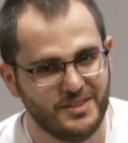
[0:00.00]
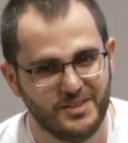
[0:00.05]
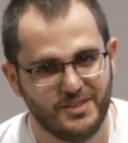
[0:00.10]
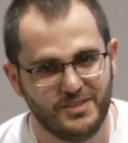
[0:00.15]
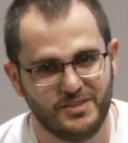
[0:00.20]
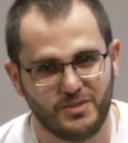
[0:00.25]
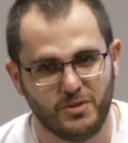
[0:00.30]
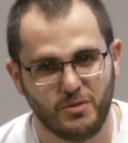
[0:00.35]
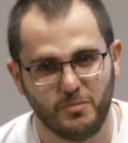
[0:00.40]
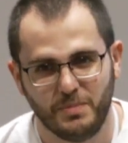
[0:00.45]

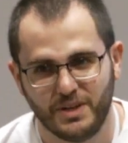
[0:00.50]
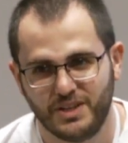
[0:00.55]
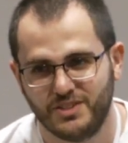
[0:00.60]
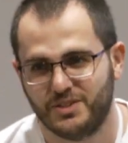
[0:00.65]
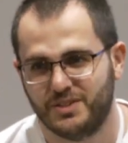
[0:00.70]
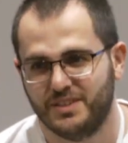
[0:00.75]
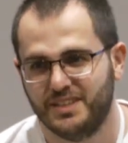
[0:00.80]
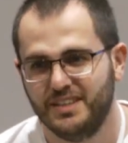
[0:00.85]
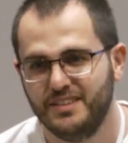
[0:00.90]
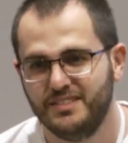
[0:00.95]
So
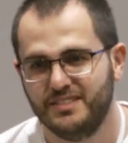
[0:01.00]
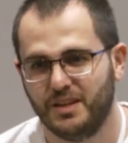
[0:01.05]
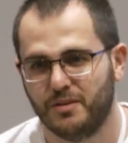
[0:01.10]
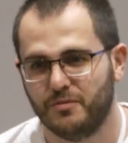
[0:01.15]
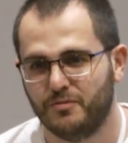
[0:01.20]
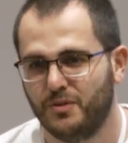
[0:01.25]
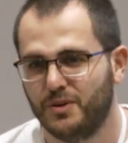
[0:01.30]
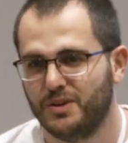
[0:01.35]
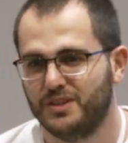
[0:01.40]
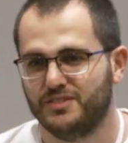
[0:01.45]
picture this, I'm
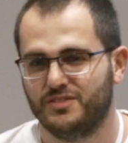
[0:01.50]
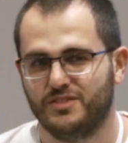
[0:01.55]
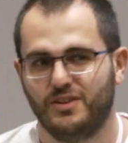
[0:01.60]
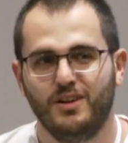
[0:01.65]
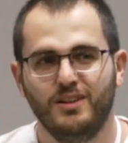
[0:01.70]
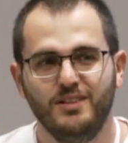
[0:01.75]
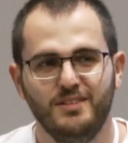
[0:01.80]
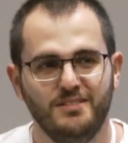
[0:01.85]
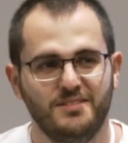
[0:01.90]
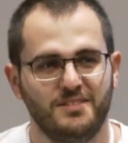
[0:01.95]
4 years
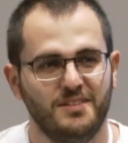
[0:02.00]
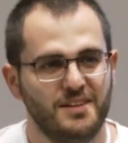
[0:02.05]
old,